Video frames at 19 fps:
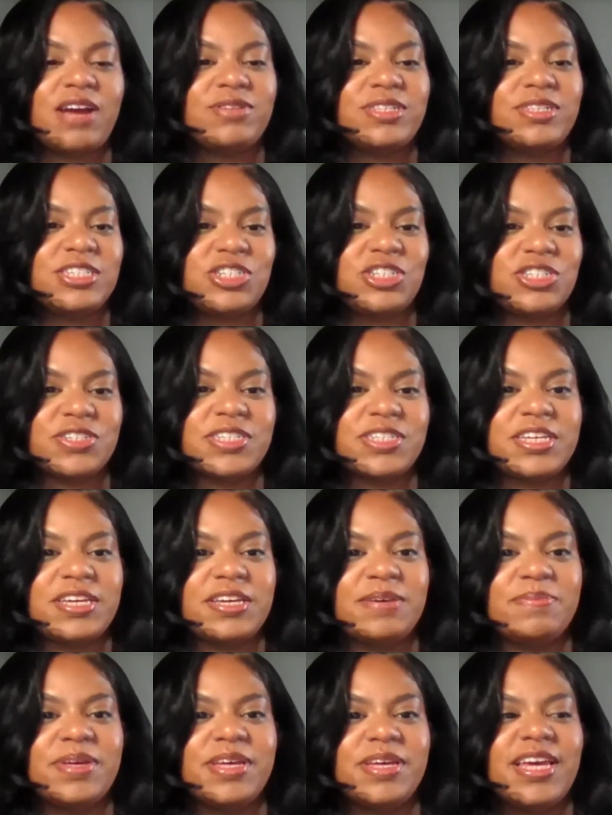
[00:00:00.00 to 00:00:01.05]
was in drill
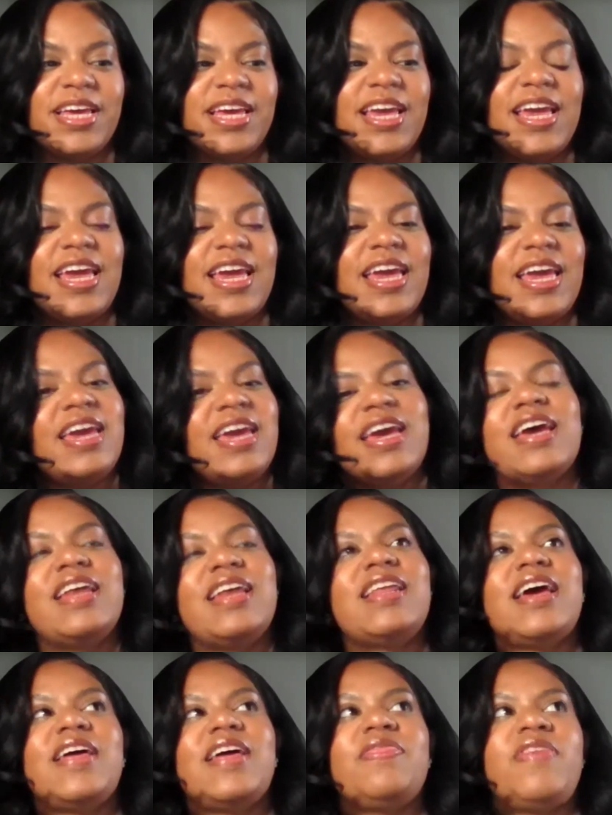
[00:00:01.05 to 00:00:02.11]
team.
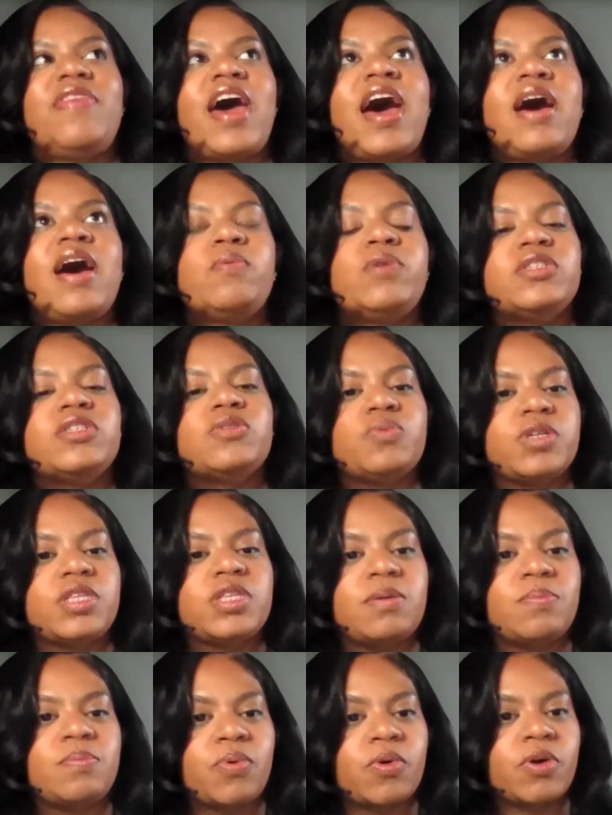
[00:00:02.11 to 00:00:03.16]
And that was really
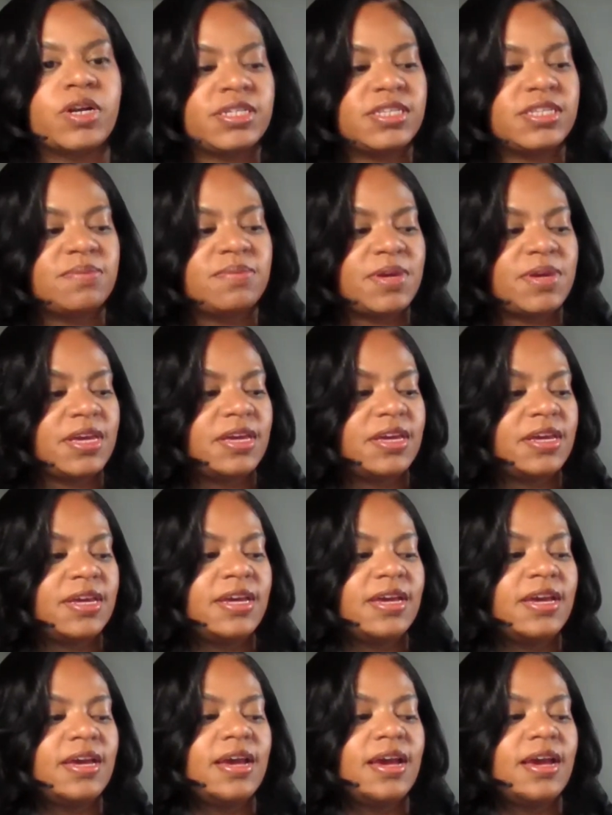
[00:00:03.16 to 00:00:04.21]
important to me.
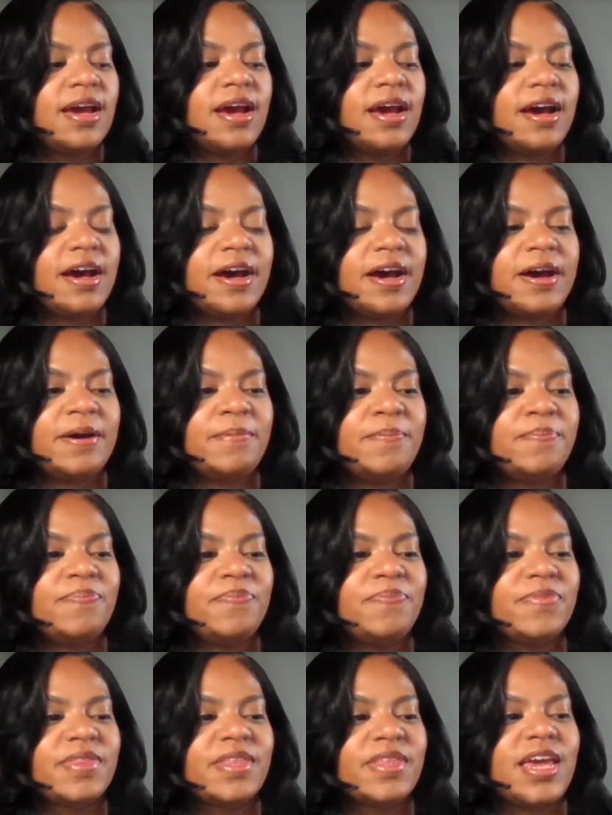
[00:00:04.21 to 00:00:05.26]
Um,
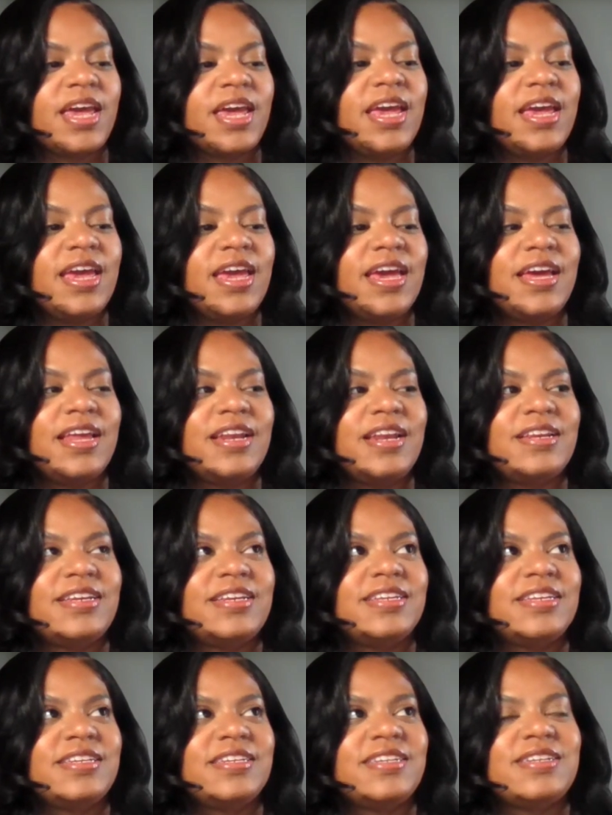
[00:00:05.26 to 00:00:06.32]
and
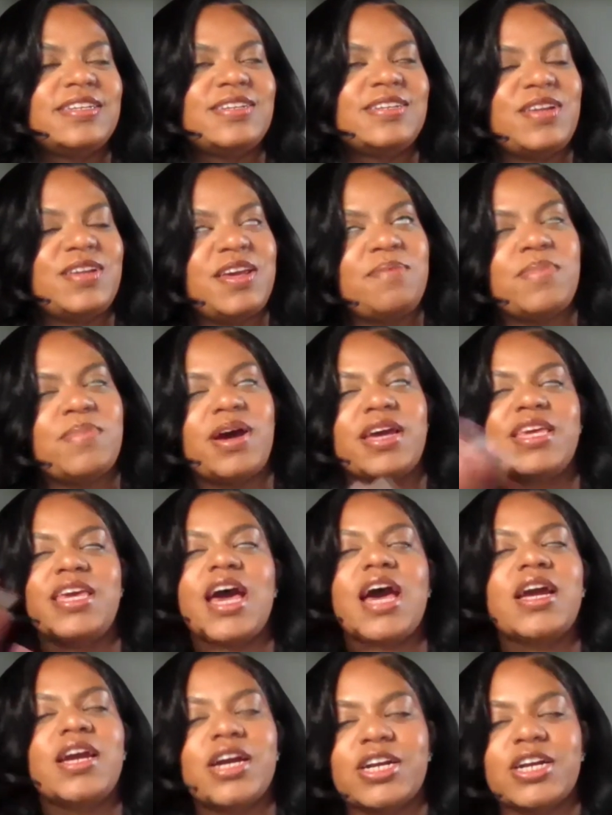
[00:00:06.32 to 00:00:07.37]
in my
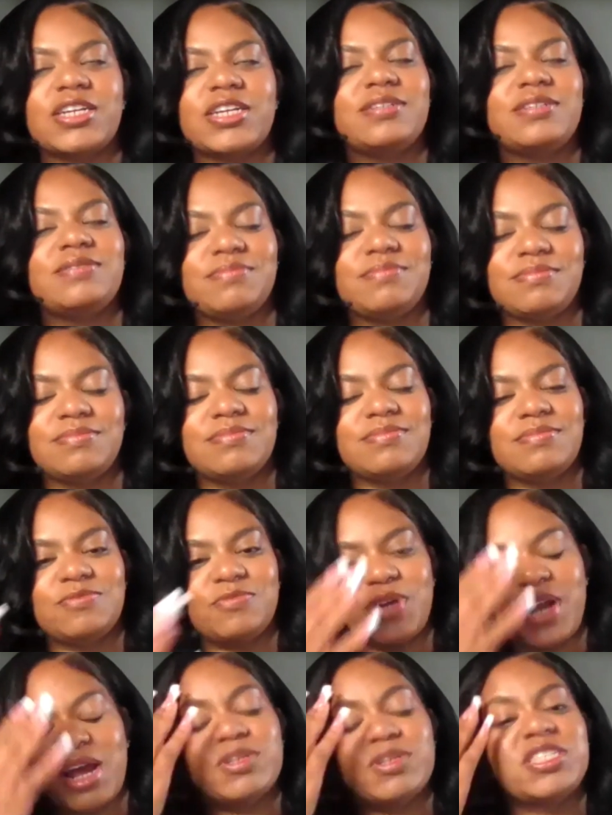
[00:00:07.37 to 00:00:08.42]
younger
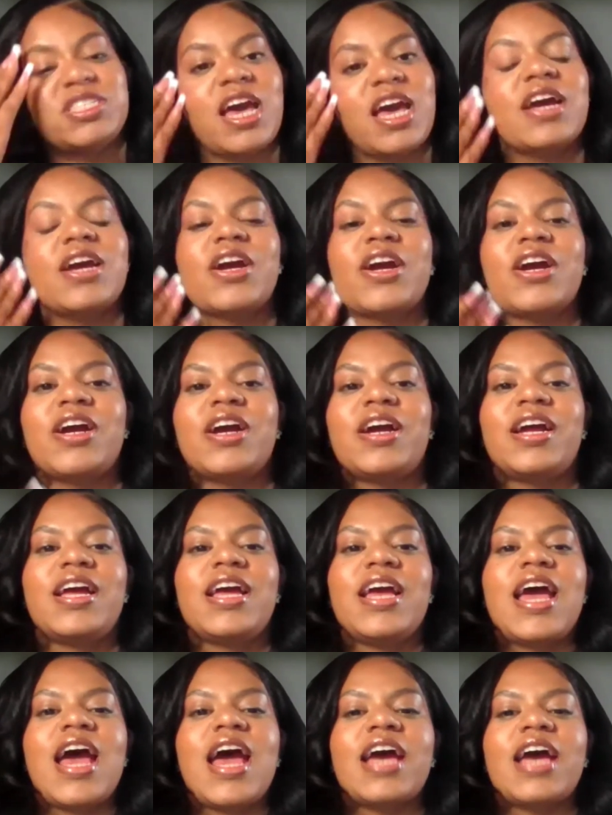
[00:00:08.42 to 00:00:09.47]
when I was younger,
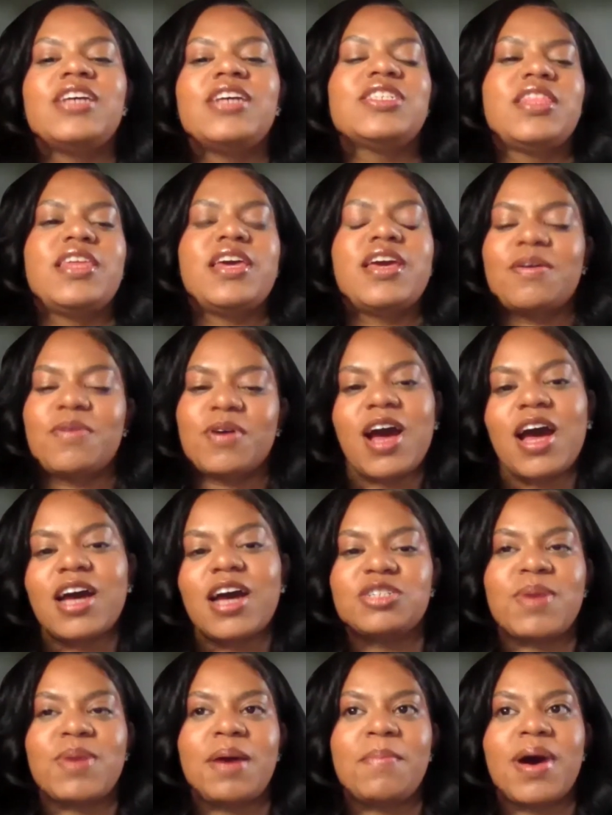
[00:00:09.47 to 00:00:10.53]
mm-hmm. I used to think,
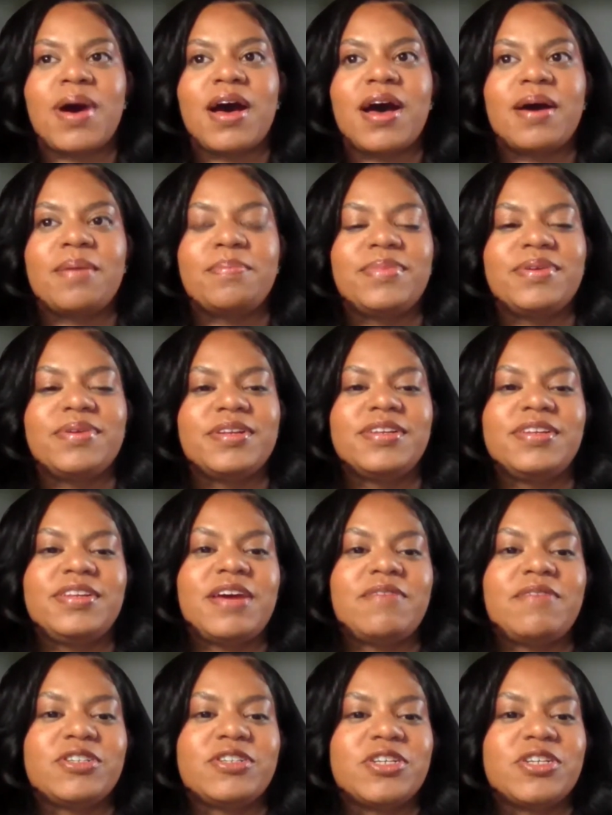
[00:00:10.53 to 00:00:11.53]
gosh, my mom never